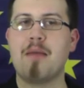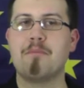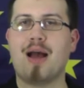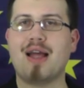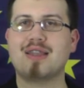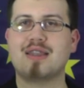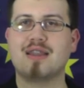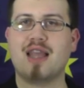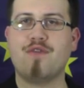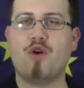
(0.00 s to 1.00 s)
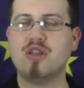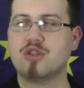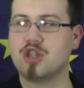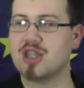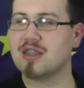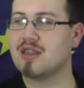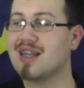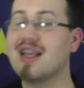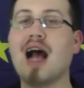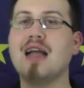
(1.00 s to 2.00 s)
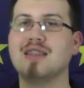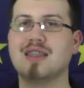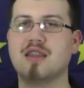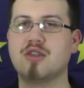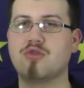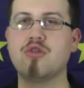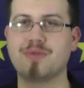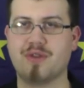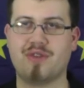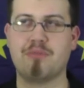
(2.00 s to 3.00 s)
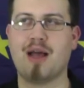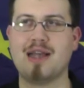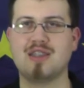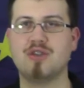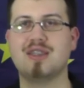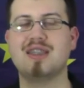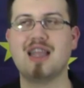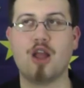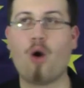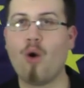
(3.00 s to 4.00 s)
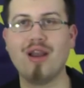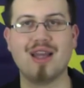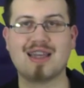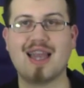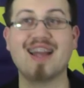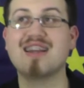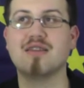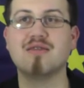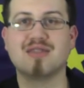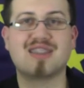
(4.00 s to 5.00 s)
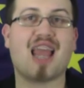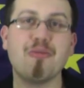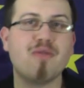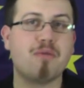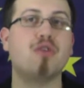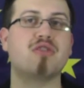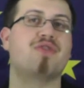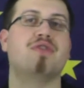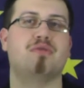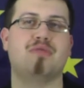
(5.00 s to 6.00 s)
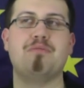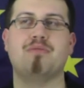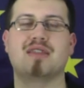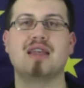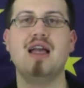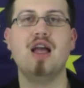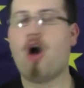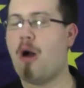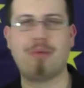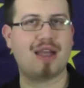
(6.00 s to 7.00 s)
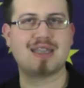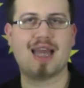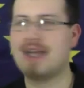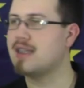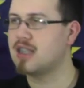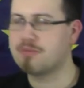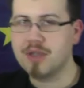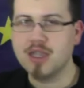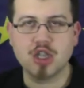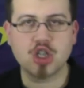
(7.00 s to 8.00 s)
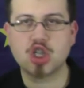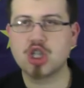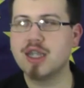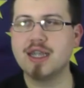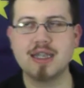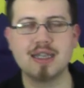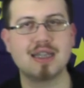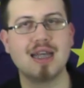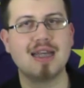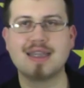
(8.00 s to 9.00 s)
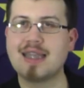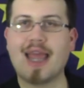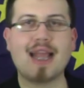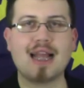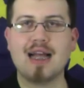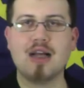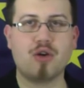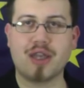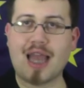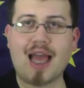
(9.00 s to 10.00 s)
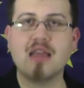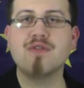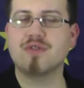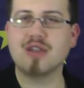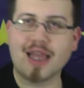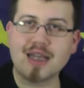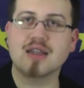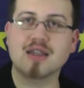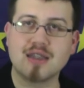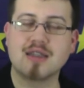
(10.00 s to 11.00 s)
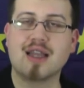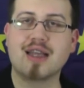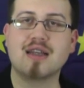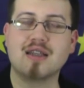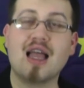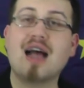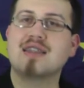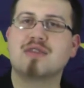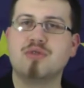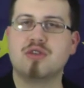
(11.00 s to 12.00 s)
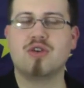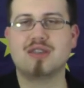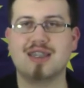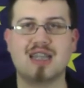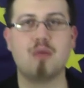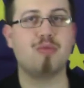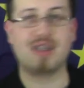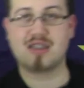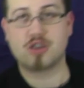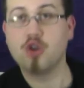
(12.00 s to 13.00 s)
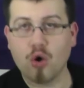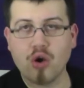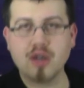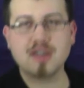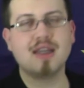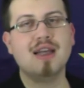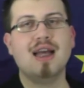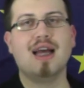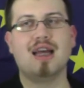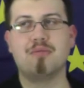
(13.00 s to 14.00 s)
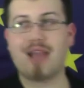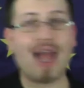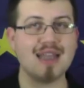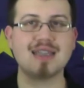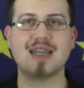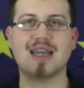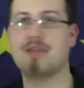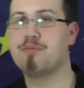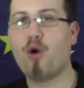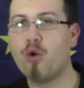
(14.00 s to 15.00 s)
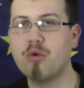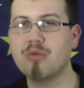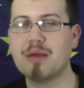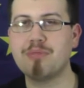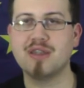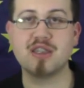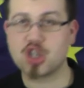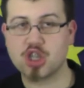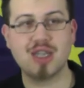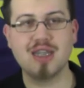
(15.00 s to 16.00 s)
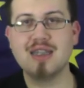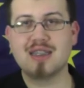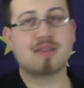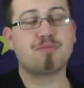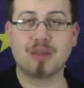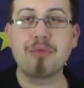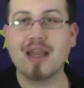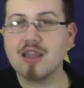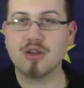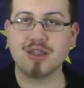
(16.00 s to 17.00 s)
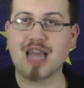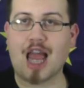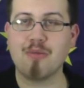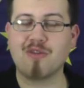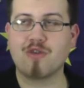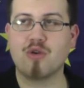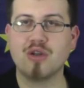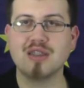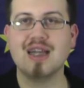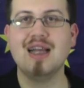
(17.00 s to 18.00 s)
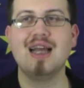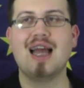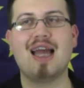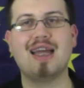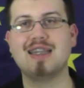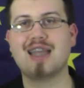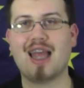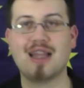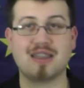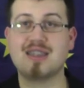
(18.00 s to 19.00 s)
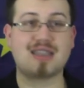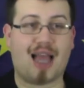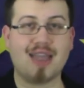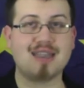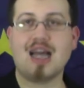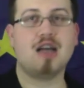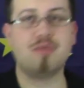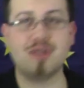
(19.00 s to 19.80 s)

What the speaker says: But therefore also you just glance at the troops of the past and you see they all had like same amount of different weapons. Hoplites had spear, shield, dagger or knife, like a last resort sidearm, a sword. Knights had pole weapons, shields, depending on the time of course, and had a sidearm